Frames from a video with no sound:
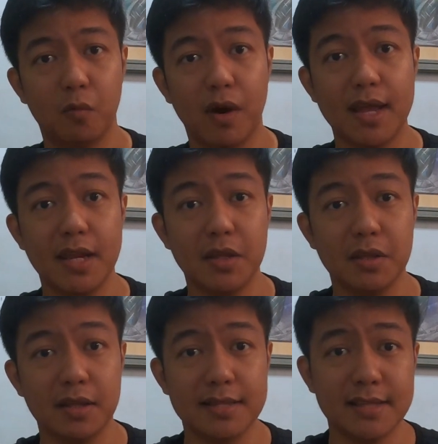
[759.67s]
wherein,
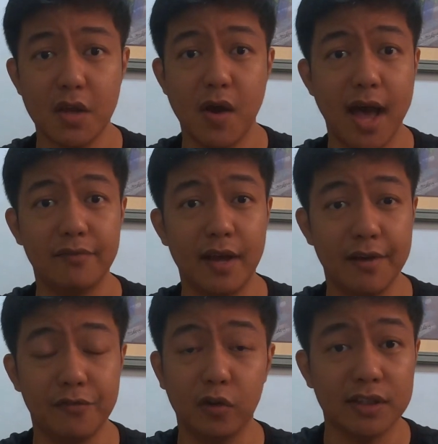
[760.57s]
let's say you have
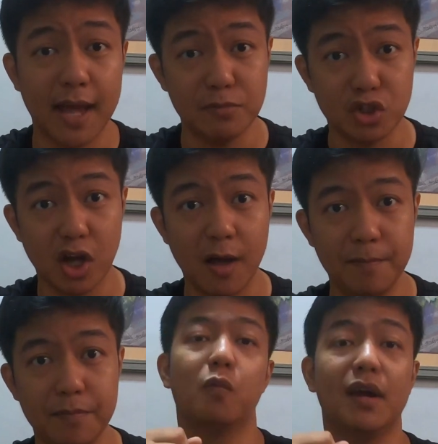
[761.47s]
a full-time
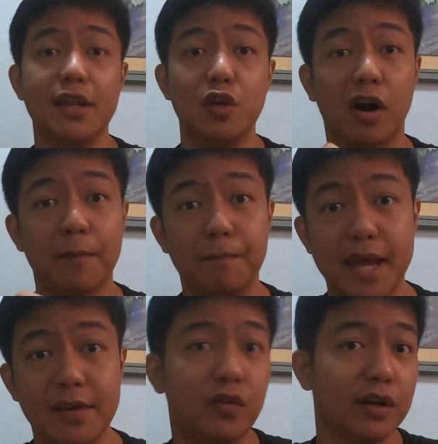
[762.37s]
job wherein you are
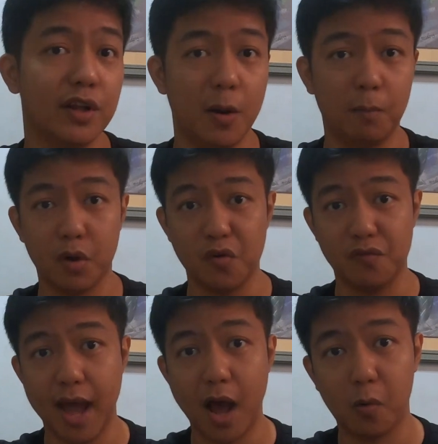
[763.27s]
paid for the number of
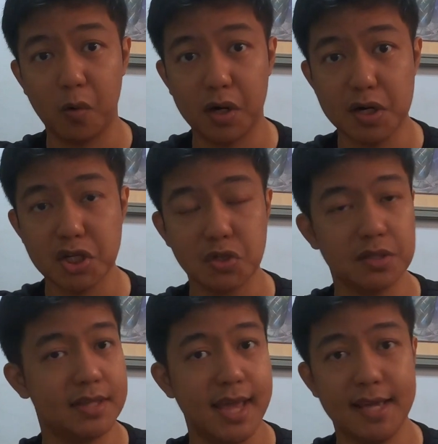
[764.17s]
hours,
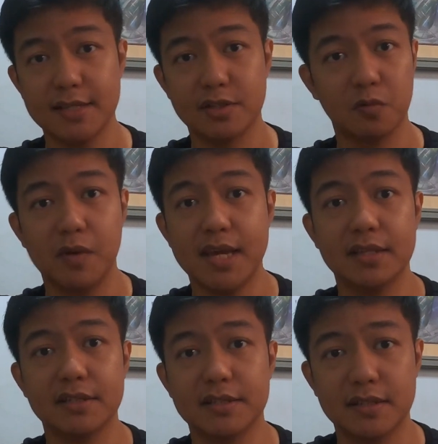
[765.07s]
days,
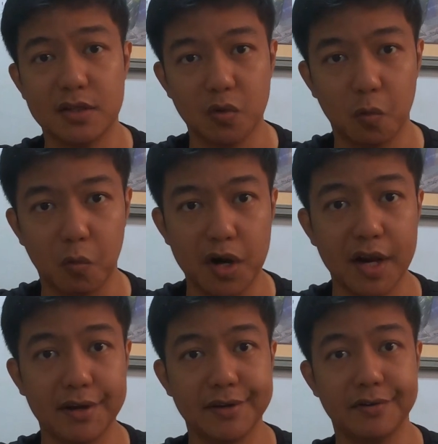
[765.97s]
weeks that you
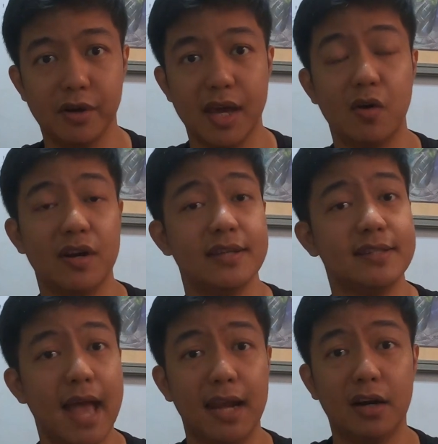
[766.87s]
work, okay, on a
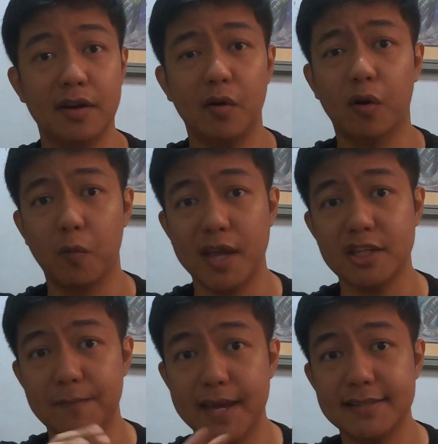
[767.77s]
salary or
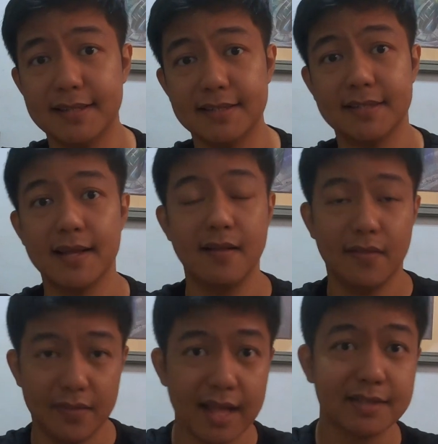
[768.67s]
wage basis.
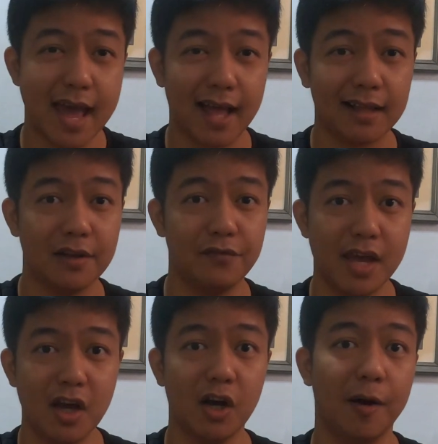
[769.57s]
That's active
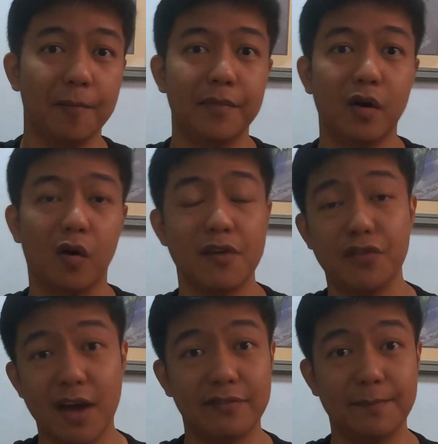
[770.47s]
income. Or if
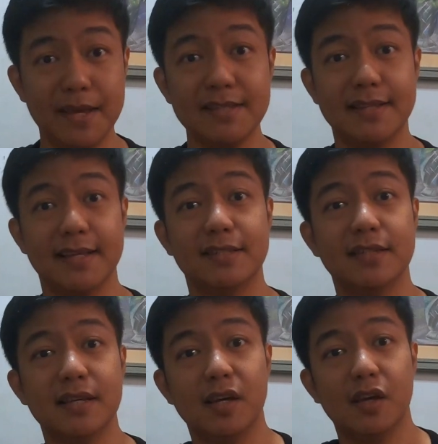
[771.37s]
you have a business,
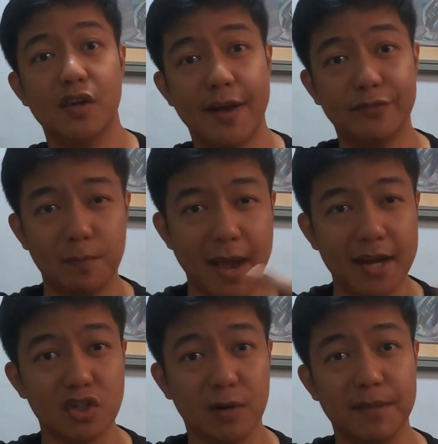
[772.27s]
you have to
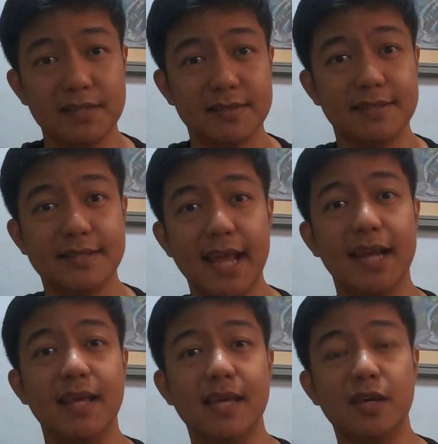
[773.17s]
manage your business
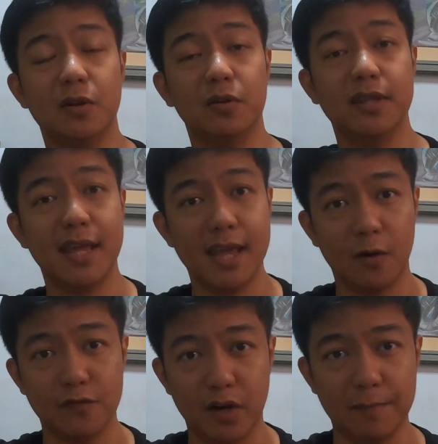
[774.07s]
daily, take care
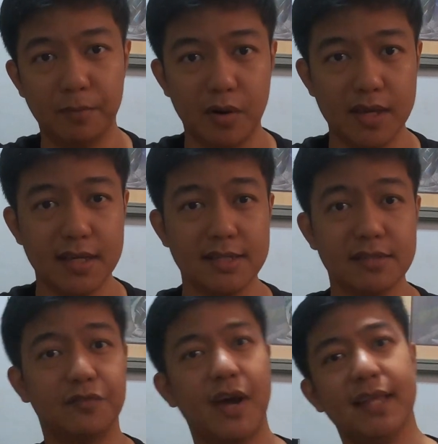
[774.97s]
of your employees,
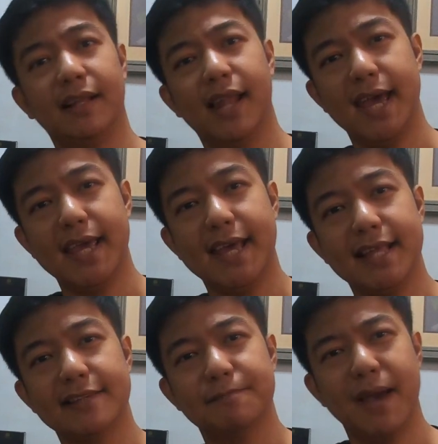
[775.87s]
find
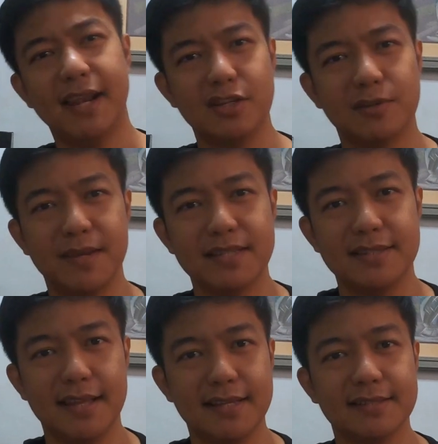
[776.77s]
clients, manage the
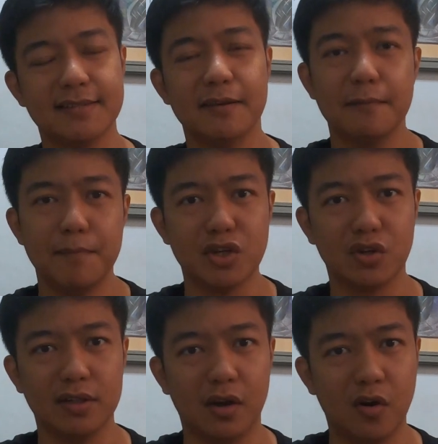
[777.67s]
business, make
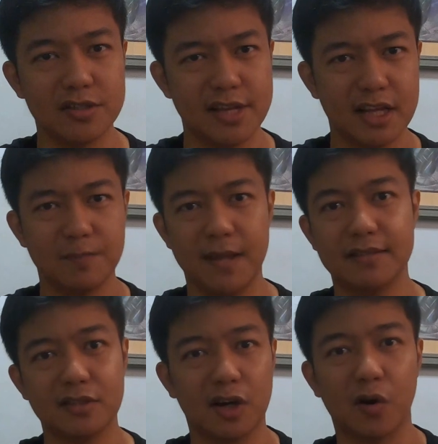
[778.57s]
sure the costs and
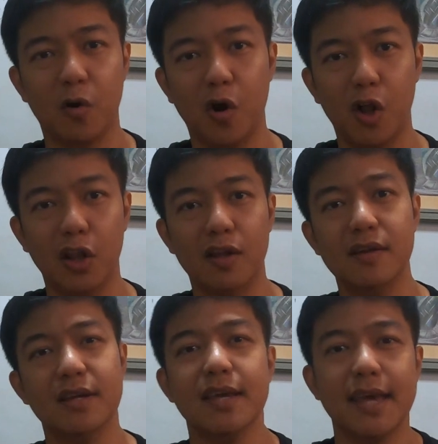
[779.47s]
expenses are all
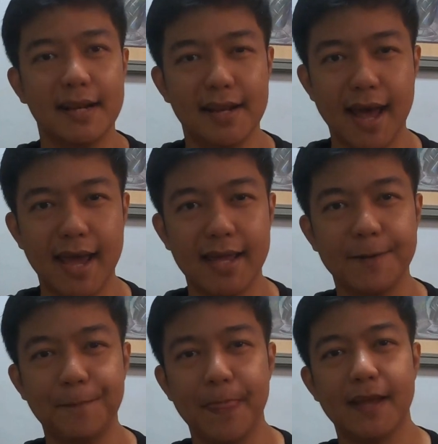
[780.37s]
in
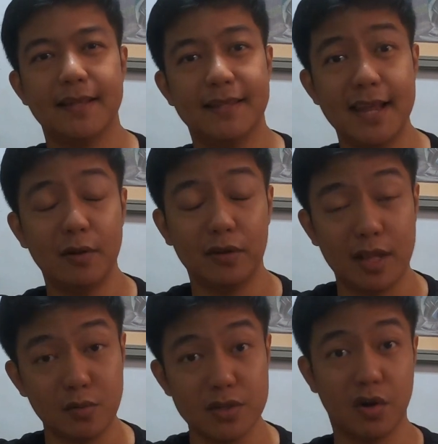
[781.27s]
line. Then
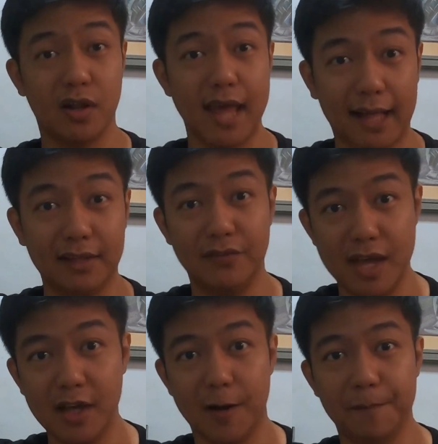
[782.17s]
that's what you call active
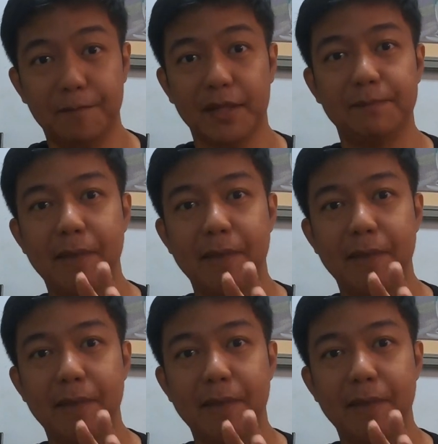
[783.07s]
income. But